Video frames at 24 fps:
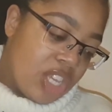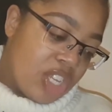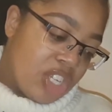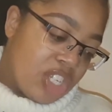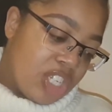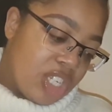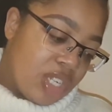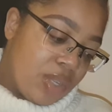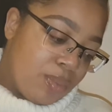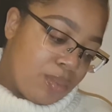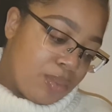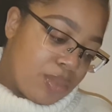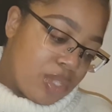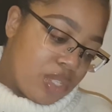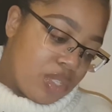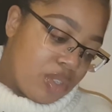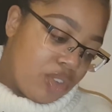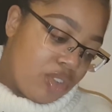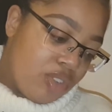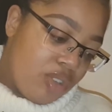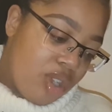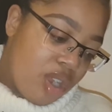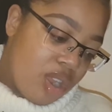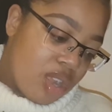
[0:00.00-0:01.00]
shipped to
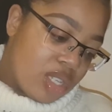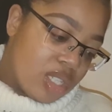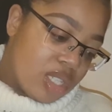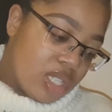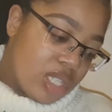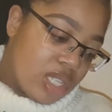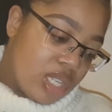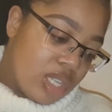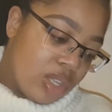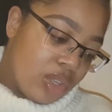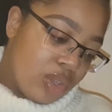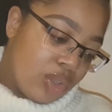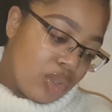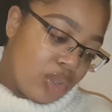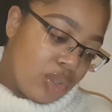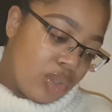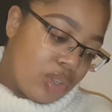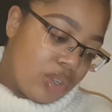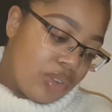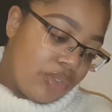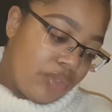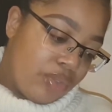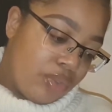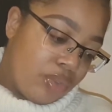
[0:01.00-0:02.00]
grant
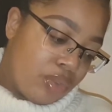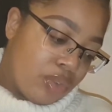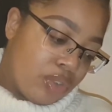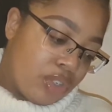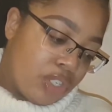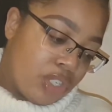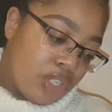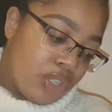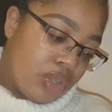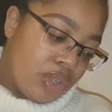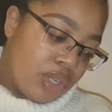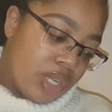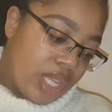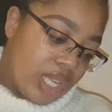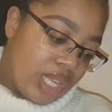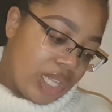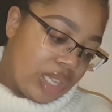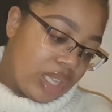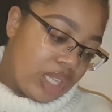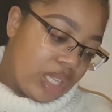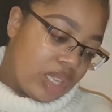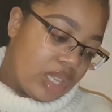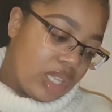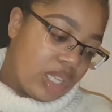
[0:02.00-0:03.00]
good fortune
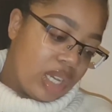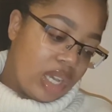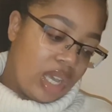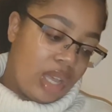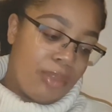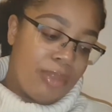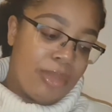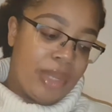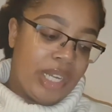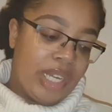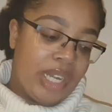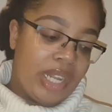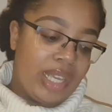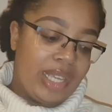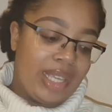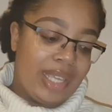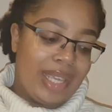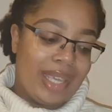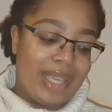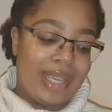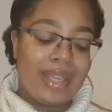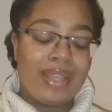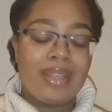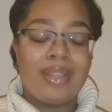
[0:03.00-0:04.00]
in the coming
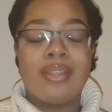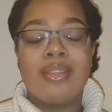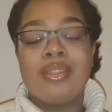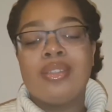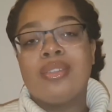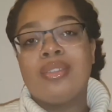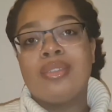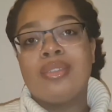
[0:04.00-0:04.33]
year.